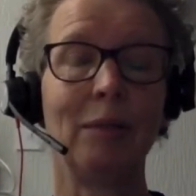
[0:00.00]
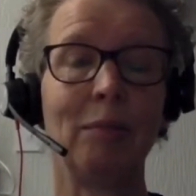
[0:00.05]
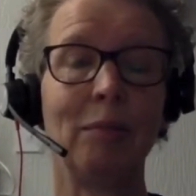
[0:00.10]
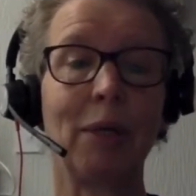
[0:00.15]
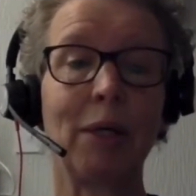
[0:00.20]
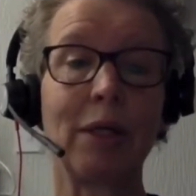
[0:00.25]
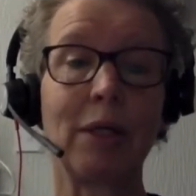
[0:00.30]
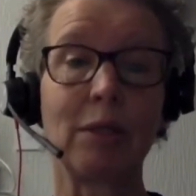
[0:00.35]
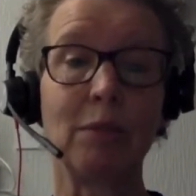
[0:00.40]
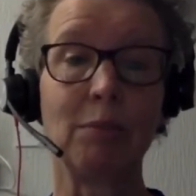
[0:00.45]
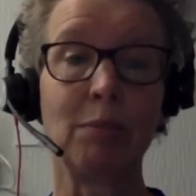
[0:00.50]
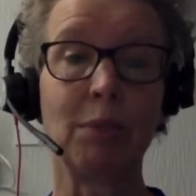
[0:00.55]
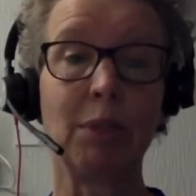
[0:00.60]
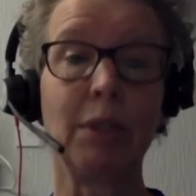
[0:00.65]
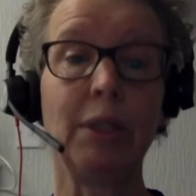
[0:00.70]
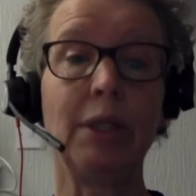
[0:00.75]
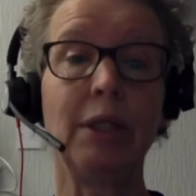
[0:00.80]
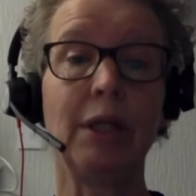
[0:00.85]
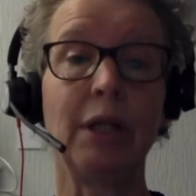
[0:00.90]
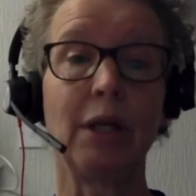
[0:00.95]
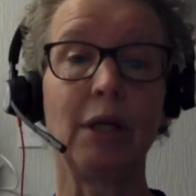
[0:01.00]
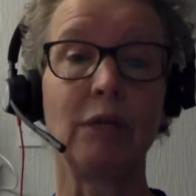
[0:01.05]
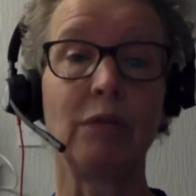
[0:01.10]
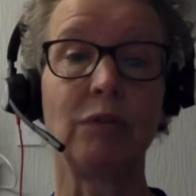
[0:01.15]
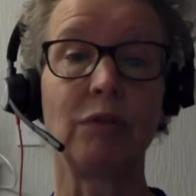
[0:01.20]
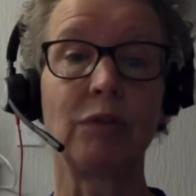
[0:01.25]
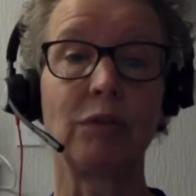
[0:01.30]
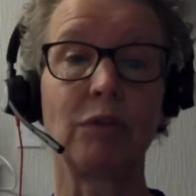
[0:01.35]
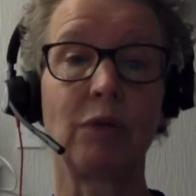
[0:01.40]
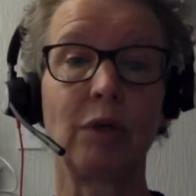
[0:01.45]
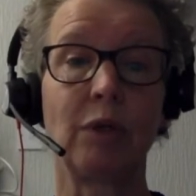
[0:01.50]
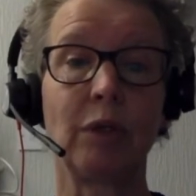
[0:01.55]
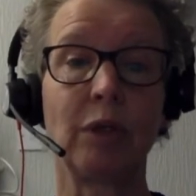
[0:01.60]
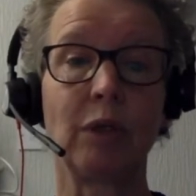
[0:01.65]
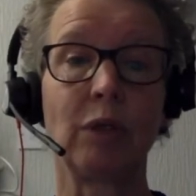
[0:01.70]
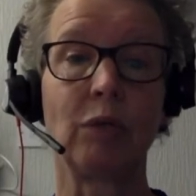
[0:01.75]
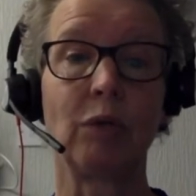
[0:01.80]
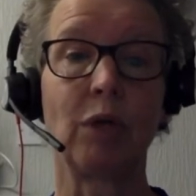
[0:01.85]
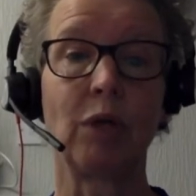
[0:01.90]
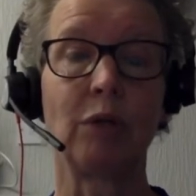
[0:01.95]
by completely
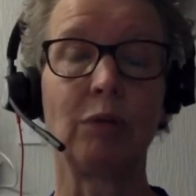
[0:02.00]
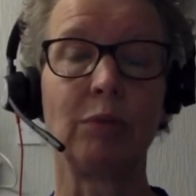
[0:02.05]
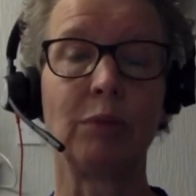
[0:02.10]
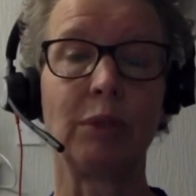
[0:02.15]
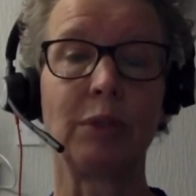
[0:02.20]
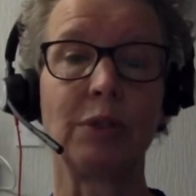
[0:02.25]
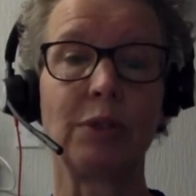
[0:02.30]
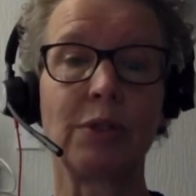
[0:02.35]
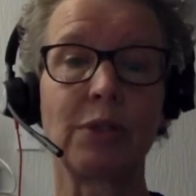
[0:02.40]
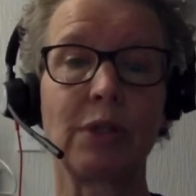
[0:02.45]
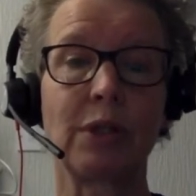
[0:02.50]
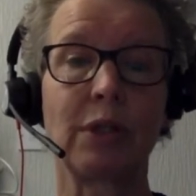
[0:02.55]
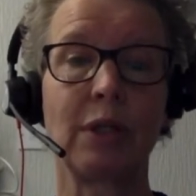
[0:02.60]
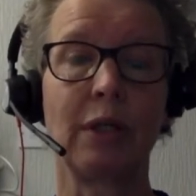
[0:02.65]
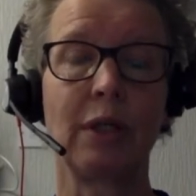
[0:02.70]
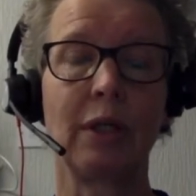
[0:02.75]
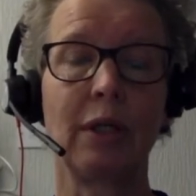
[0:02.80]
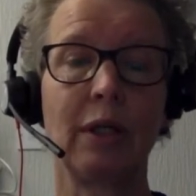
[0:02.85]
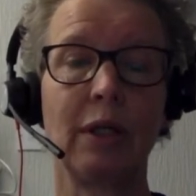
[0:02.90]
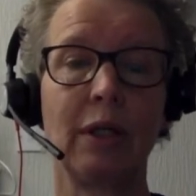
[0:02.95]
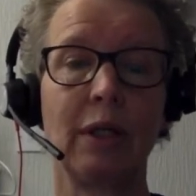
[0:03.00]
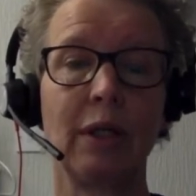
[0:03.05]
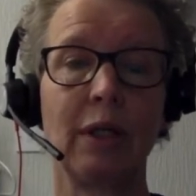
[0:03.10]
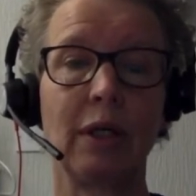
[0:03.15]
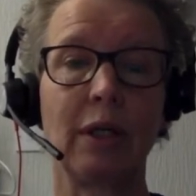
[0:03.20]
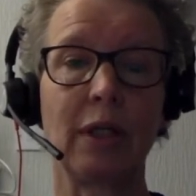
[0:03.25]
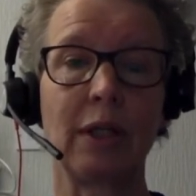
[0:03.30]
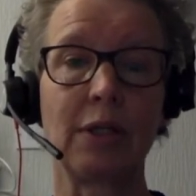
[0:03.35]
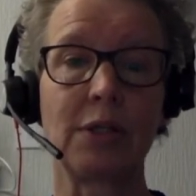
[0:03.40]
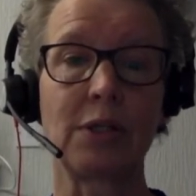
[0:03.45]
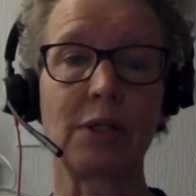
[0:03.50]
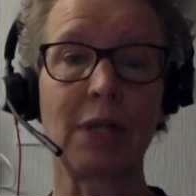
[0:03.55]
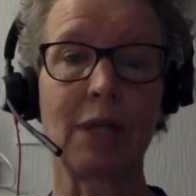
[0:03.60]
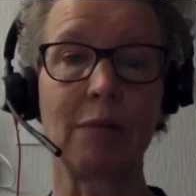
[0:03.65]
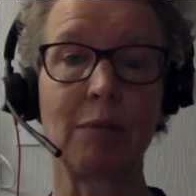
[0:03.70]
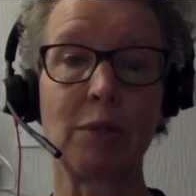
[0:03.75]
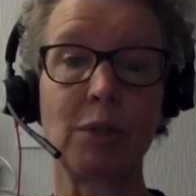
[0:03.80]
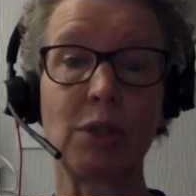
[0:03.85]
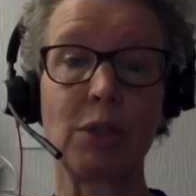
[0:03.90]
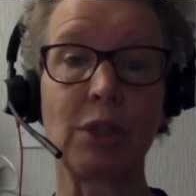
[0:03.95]
overthrowing the Romans and
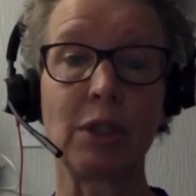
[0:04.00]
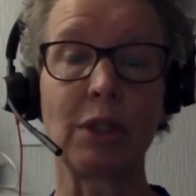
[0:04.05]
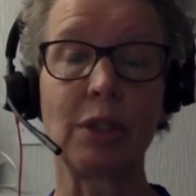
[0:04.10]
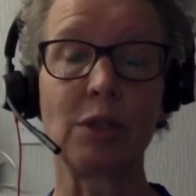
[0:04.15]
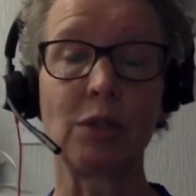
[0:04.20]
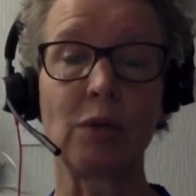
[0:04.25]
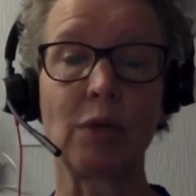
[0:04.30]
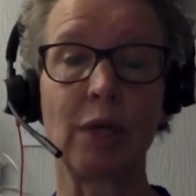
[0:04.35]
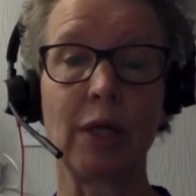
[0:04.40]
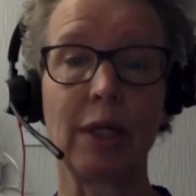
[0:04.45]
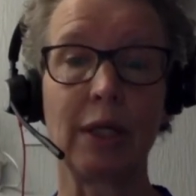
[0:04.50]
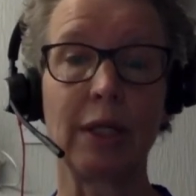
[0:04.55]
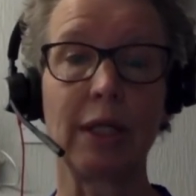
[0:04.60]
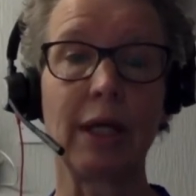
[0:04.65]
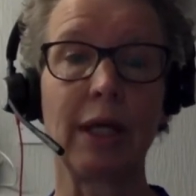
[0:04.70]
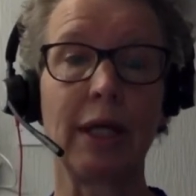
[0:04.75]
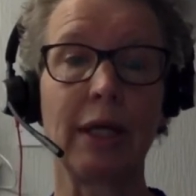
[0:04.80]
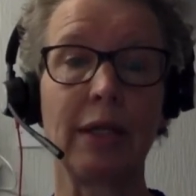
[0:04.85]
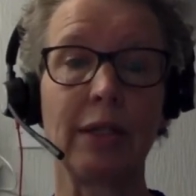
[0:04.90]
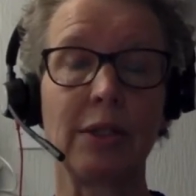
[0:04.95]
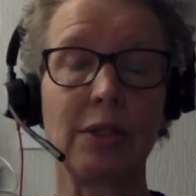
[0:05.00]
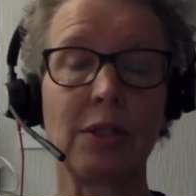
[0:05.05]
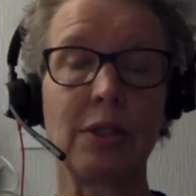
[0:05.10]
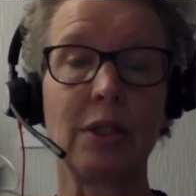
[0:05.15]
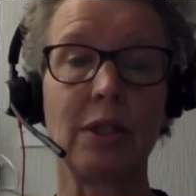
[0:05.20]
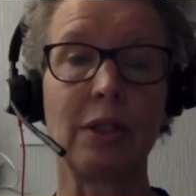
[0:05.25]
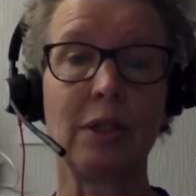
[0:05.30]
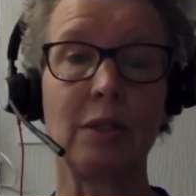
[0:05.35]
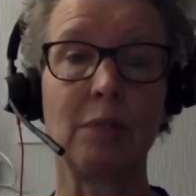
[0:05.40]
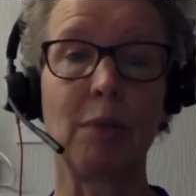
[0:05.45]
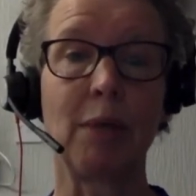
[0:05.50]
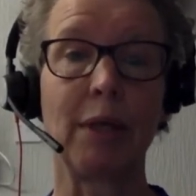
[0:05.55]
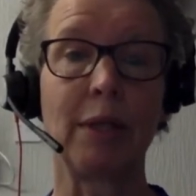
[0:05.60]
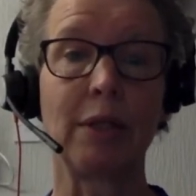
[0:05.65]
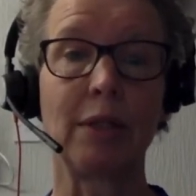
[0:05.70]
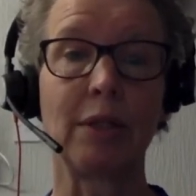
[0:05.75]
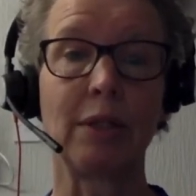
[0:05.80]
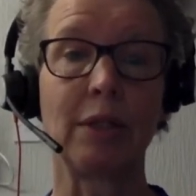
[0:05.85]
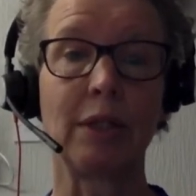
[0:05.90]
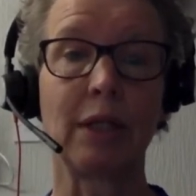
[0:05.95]
establishing Israel again as an
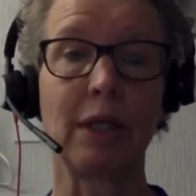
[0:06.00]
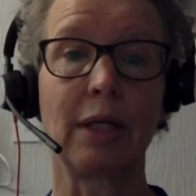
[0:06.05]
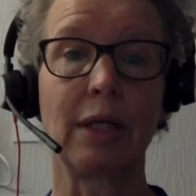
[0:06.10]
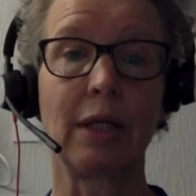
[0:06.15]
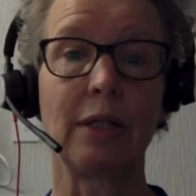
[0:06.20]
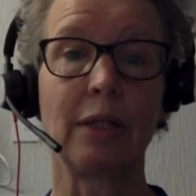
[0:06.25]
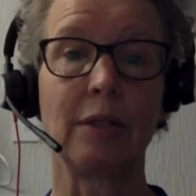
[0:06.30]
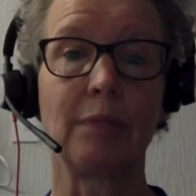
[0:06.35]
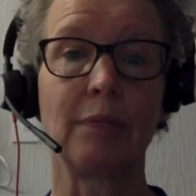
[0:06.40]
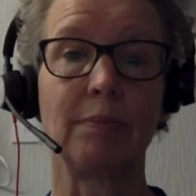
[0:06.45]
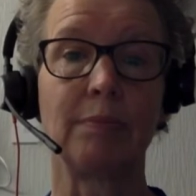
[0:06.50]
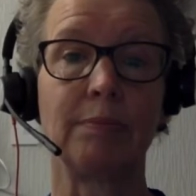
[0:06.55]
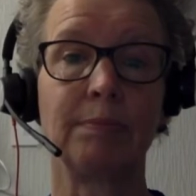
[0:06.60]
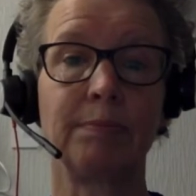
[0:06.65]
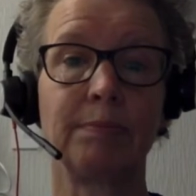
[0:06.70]
independent kingdom.